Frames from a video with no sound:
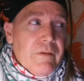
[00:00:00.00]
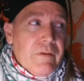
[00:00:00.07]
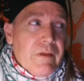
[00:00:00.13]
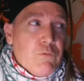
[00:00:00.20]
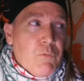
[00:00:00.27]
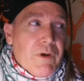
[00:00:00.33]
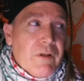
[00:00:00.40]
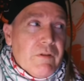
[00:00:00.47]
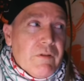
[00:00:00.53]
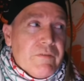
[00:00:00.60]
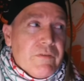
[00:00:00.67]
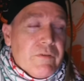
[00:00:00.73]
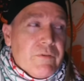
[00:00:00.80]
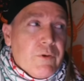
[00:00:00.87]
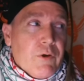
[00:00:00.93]
as well as
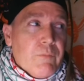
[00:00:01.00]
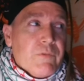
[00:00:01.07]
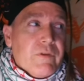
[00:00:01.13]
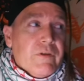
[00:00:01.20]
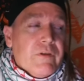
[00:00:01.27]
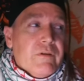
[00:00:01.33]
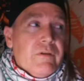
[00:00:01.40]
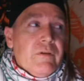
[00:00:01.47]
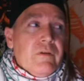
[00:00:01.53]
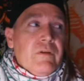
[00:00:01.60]
in terms of